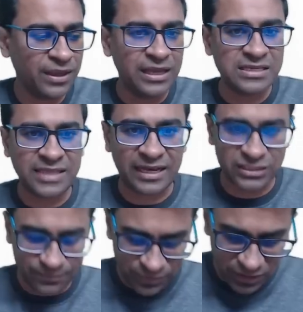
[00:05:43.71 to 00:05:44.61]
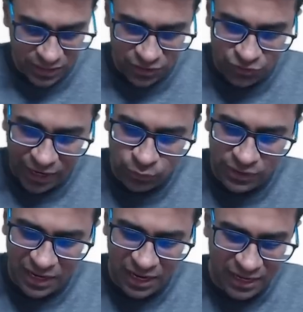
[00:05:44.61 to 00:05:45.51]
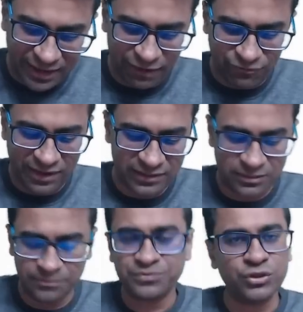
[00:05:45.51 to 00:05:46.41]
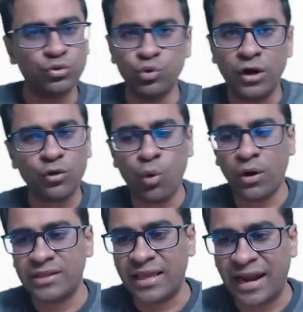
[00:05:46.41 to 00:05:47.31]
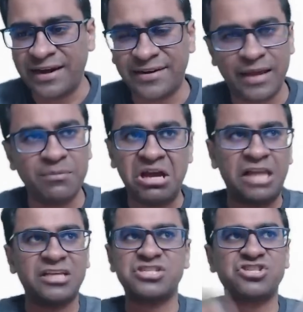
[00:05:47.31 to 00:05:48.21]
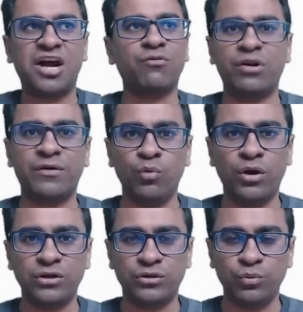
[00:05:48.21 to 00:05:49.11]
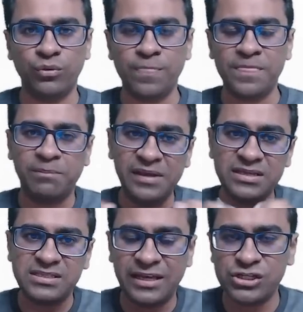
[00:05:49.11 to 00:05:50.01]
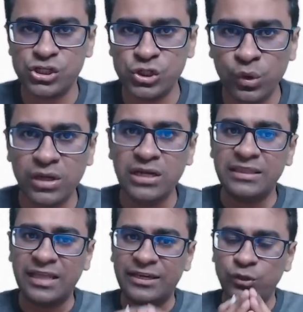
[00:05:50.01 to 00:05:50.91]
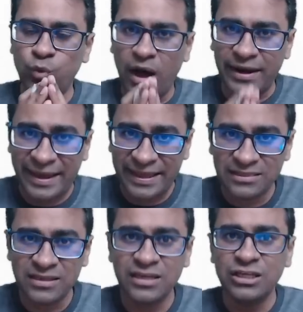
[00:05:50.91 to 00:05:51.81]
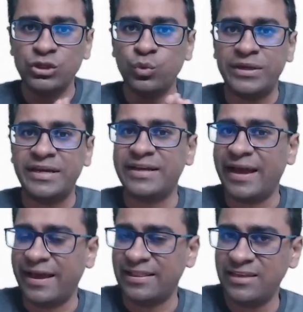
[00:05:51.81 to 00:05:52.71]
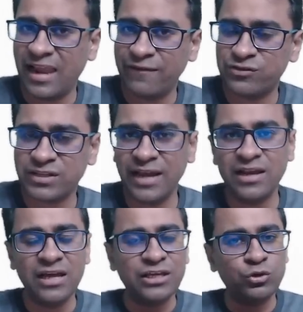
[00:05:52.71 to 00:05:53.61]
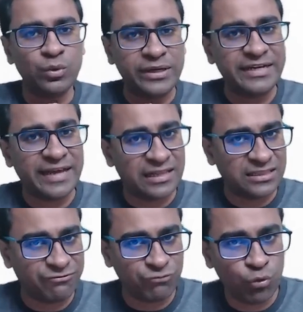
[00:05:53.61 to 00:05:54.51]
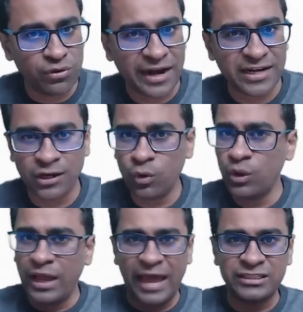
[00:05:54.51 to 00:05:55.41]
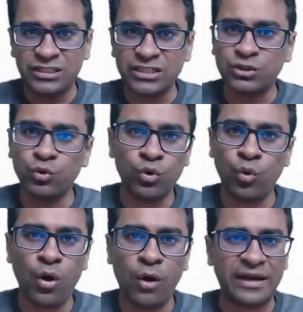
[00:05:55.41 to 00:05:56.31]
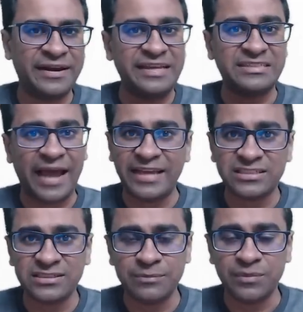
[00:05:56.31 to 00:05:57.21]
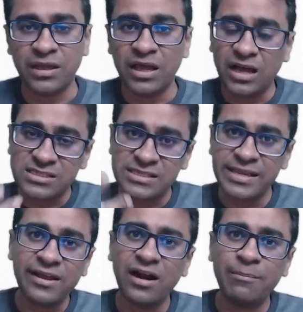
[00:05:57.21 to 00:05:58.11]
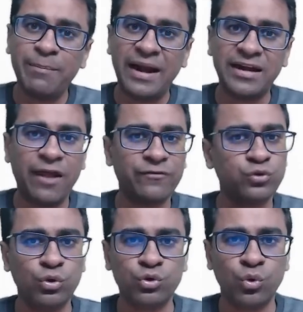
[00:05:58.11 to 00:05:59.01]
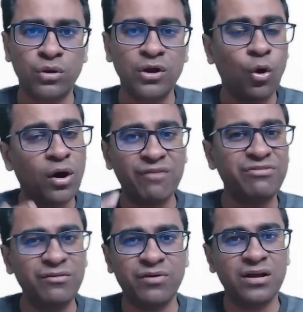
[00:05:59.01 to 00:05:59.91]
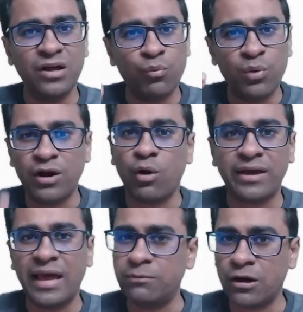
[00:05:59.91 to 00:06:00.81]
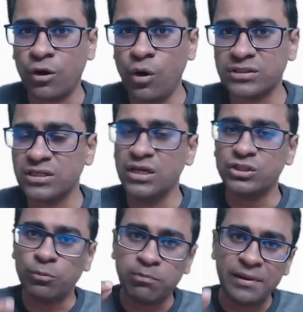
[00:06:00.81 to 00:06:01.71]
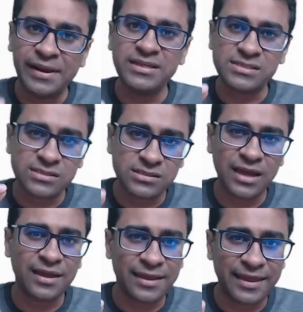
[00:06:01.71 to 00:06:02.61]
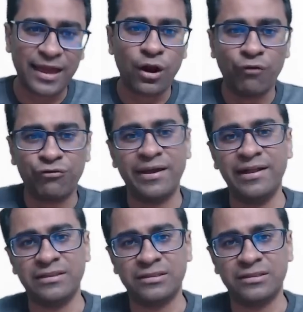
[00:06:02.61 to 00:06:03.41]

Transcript: Next, try to take care of your health. Do not go out in the night time and just start whatever you want to. Please ensure that you are healthy, you eat a healthy lifestyle, you eat healthy food right now, and just don't go out and eat ice cream. A single bad day of sore throat or a fever will not help your cause. So please take care of your health.